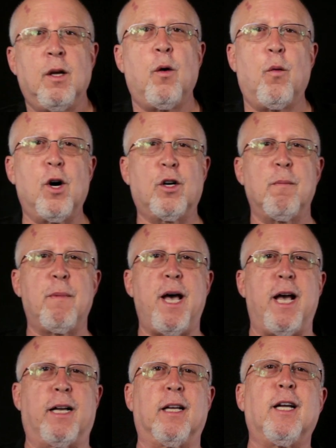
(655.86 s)
Welcome
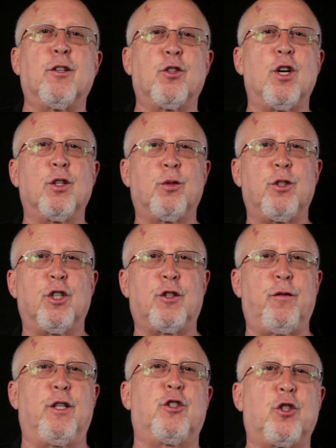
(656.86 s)
back. As long as we just
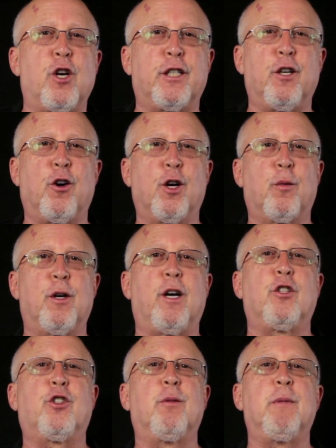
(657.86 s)
finished talking hardware, I
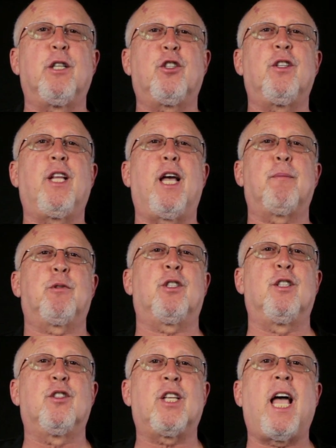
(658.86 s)
should mention
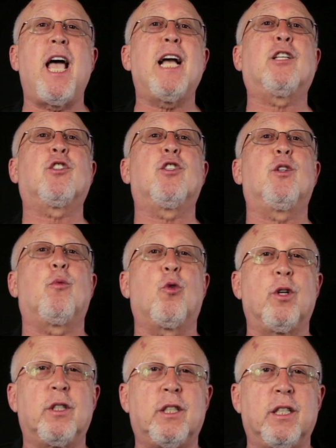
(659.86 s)
Epson's excellent
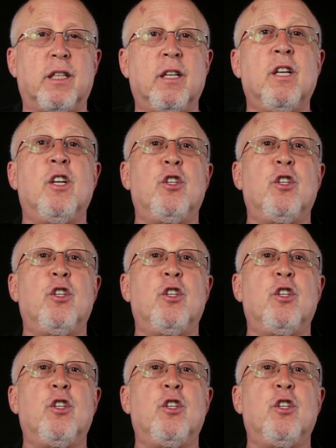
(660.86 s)
warranty.